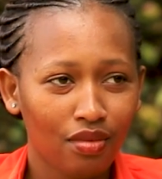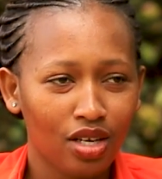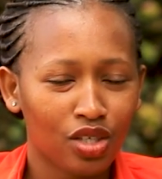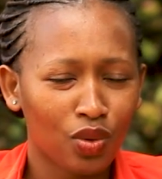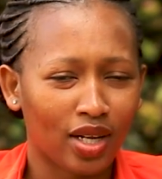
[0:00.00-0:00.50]

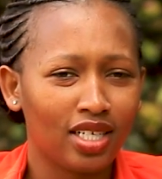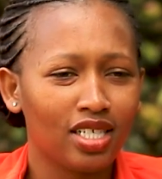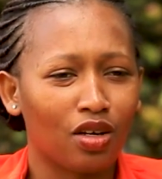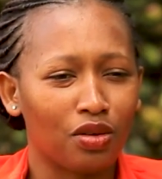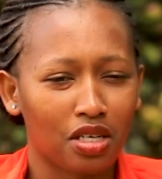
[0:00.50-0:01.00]
So at
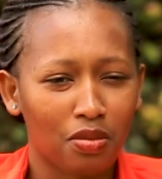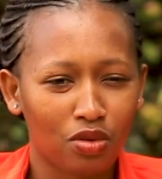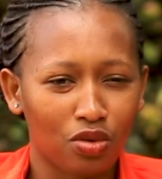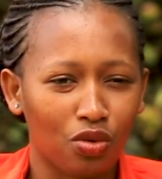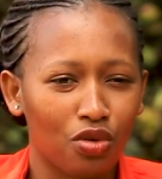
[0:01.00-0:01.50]
least I was
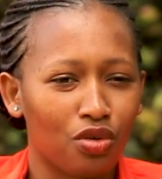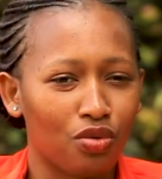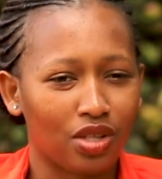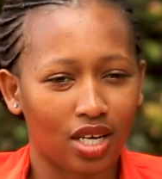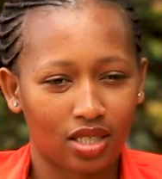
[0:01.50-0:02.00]
able to go
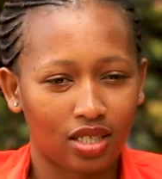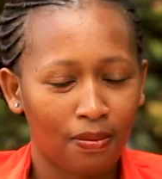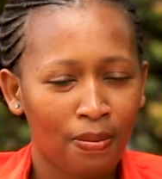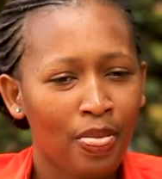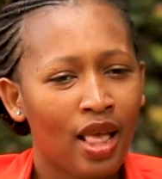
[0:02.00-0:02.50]
through that.
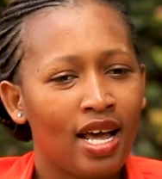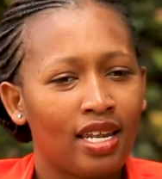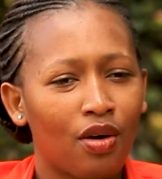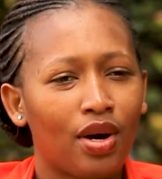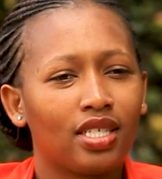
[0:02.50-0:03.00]

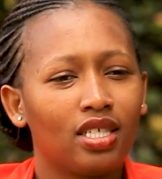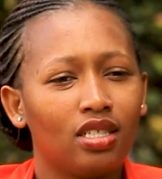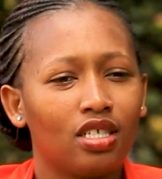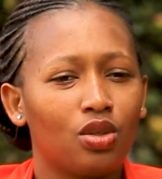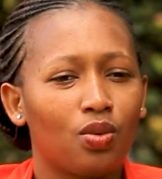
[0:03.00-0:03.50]
Now, until
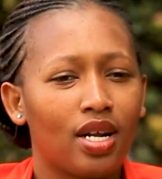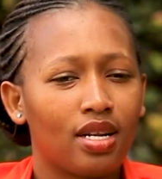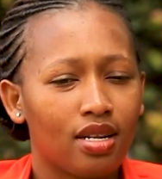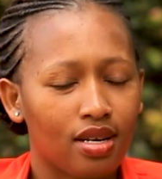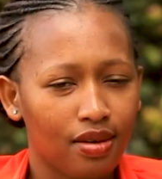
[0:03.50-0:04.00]
this
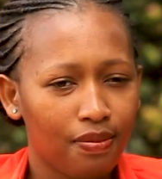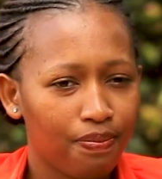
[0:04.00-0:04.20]
one day,